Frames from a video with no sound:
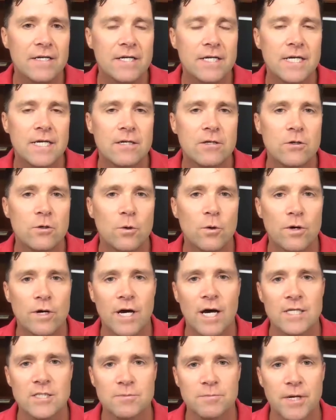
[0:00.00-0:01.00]
in your
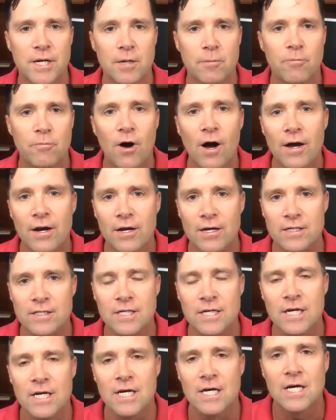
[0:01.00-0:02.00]
cosmetic
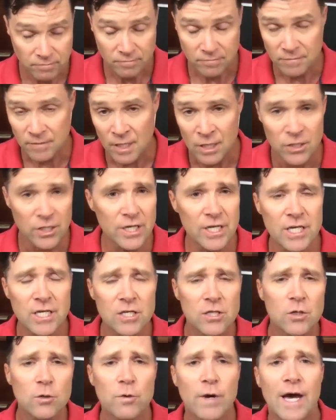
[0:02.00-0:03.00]
product the
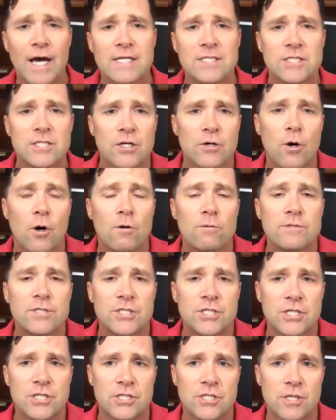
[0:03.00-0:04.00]
EU has their own
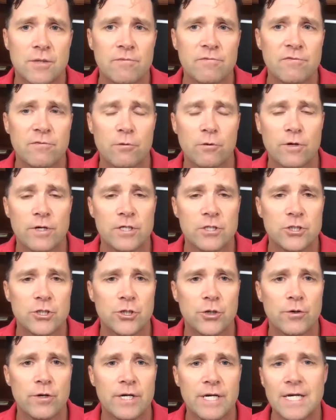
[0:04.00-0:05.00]
system for
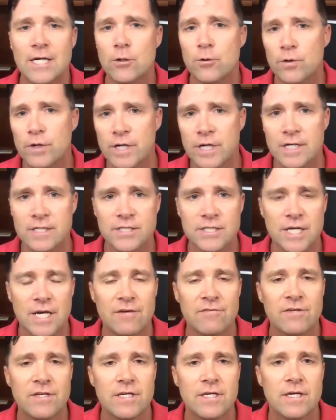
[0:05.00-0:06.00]
ensuring ingredient
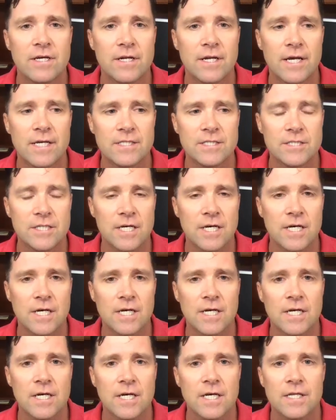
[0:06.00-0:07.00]
safety, and that's
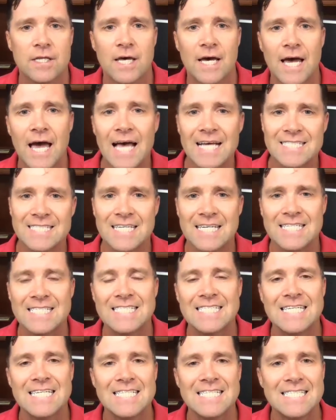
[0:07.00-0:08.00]
uh, the
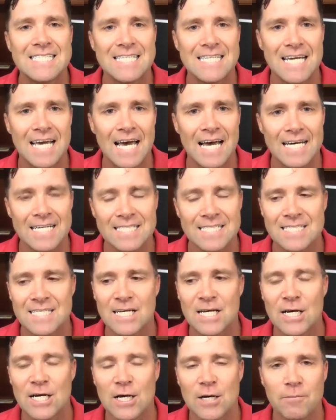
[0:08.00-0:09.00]

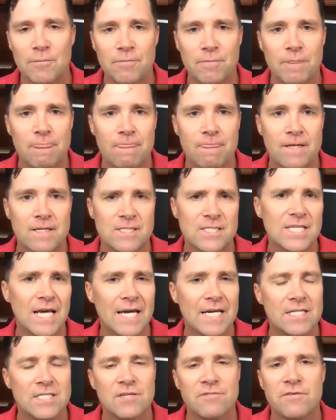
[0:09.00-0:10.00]
SCCS, um, the
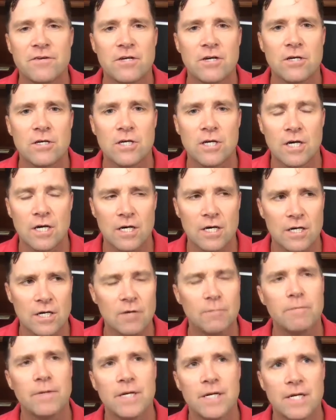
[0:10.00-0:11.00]
Scientific uh,
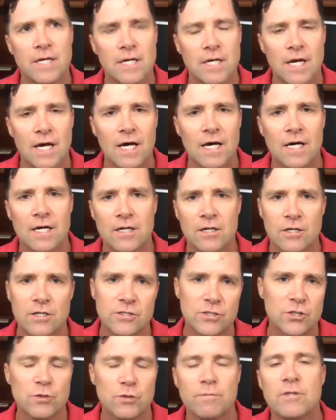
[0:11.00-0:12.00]
Committee on
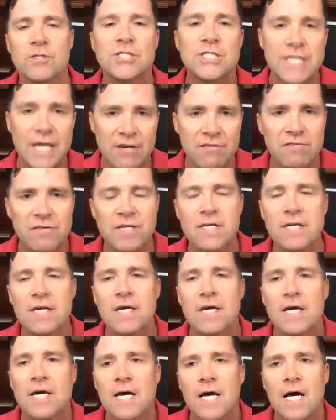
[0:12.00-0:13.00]
Consumer Safety.
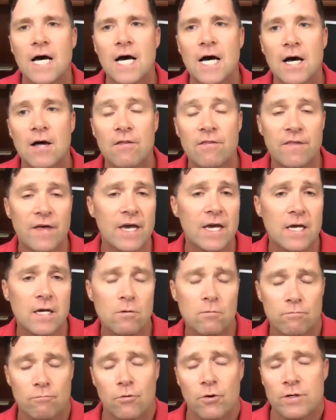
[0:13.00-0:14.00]
Uh,
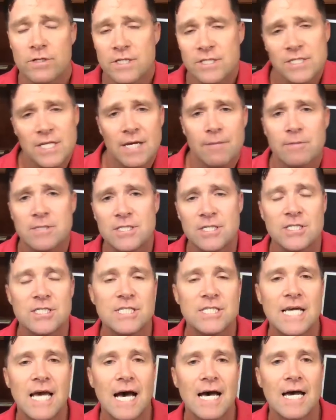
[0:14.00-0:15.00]
they work the same as the
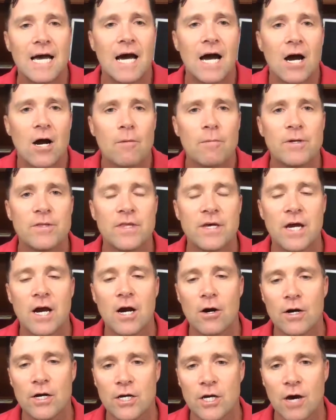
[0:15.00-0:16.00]
CIR, but they
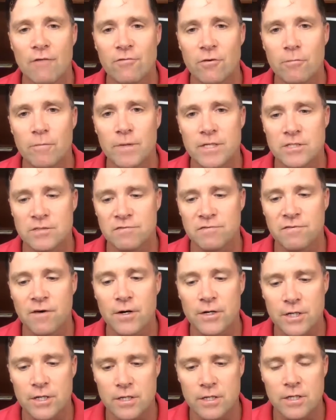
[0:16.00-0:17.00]
are a government
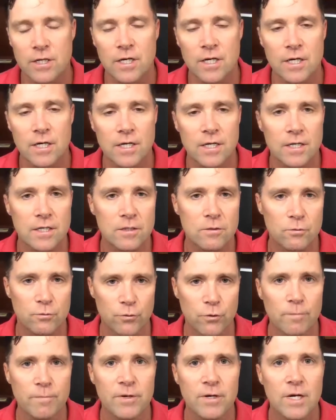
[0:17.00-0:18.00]
funded uh,
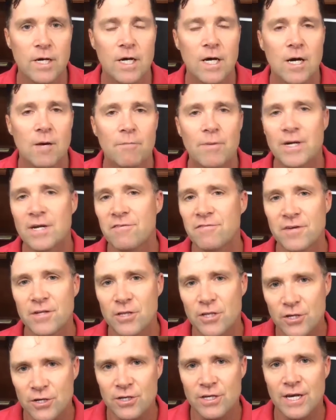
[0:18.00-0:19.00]
group. But if you
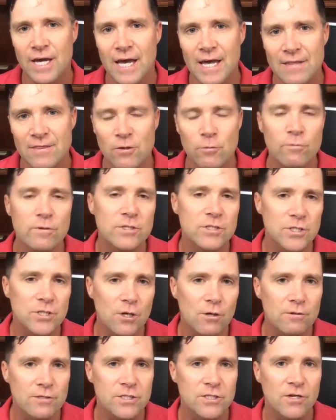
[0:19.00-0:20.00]
look at the
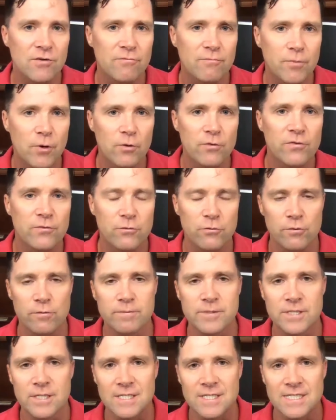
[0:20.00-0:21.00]
results of both
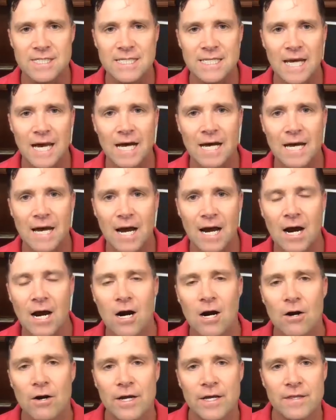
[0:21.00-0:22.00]
groups, the
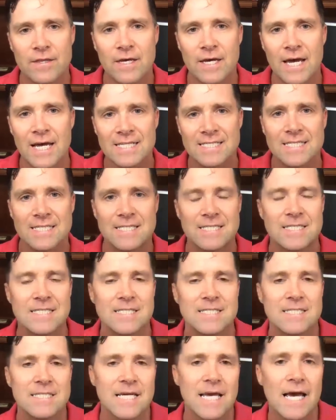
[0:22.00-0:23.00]
CIR and the
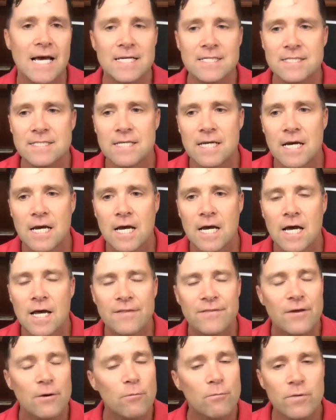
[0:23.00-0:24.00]
SCCS,
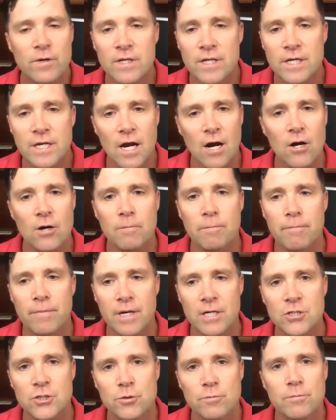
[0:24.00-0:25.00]
there really aren't
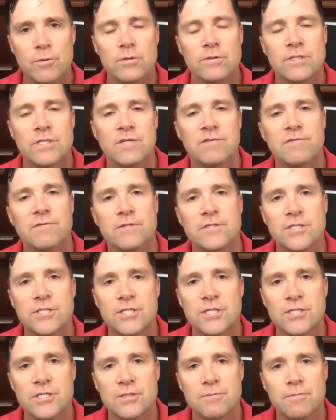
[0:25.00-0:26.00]
measurable
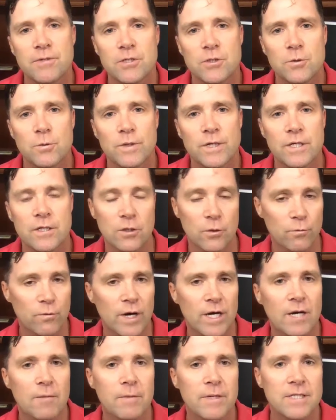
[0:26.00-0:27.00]
differences between the
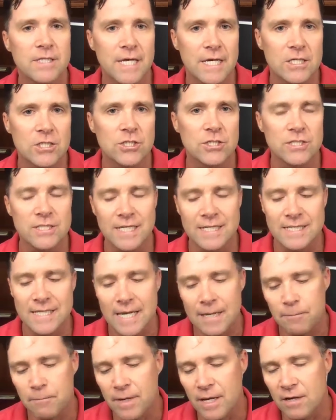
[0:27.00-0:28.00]
recommendations that
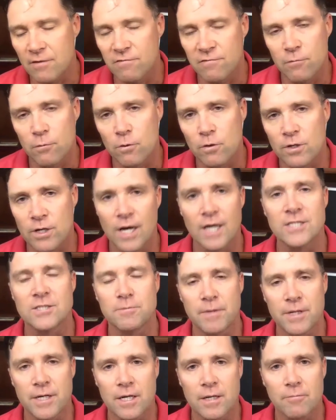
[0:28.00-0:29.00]
they make for
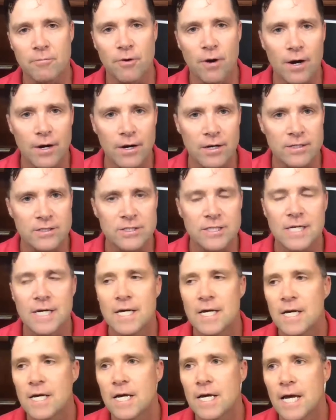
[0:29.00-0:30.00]
cosmetic products.
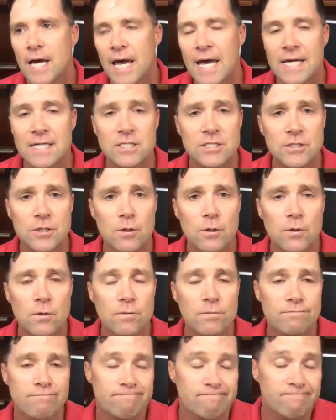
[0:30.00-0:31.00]
And
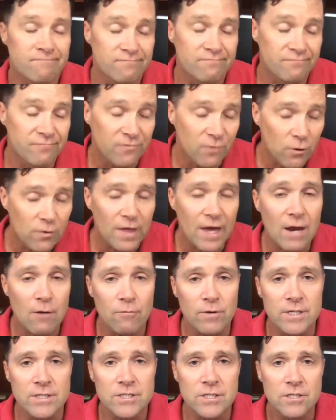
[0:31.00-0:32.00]
so for that
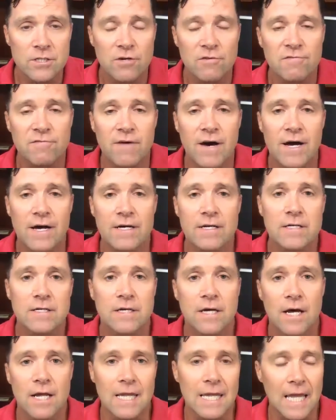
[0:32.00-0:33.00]
reason, you find
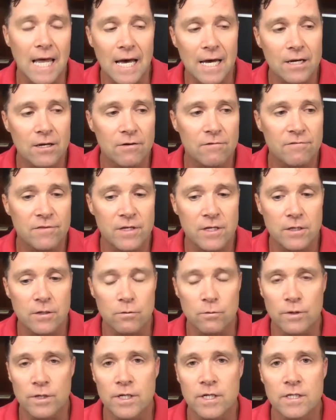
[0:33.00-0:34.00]
a lot of the
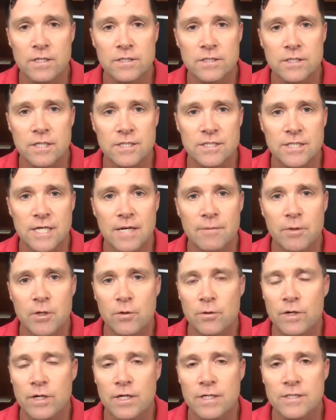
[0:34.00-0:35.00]
ingredients, the same
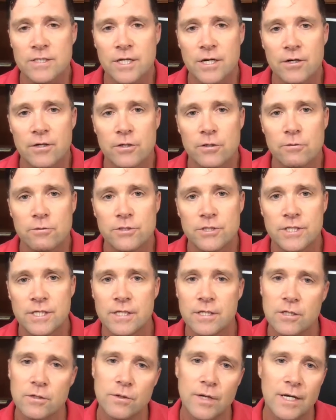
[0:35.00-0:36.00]
ingredients that are used
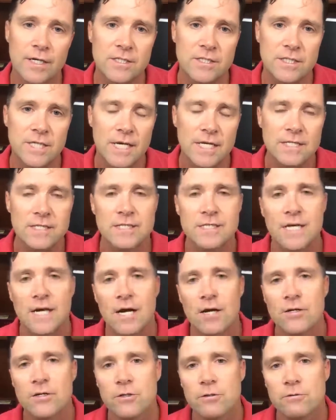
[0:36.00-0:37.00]
in the United States,
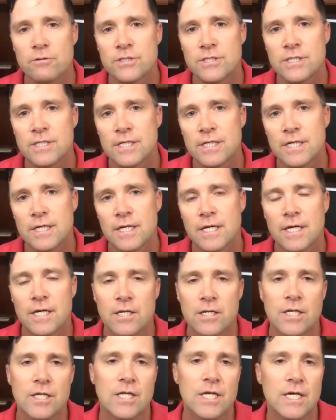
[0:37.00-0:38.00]
are used
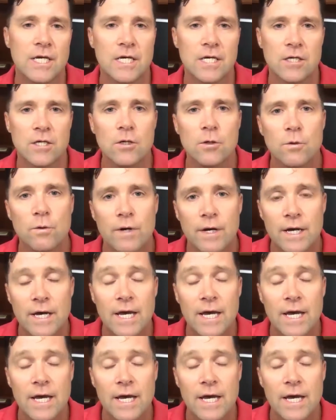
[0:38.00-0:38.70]
in the EU,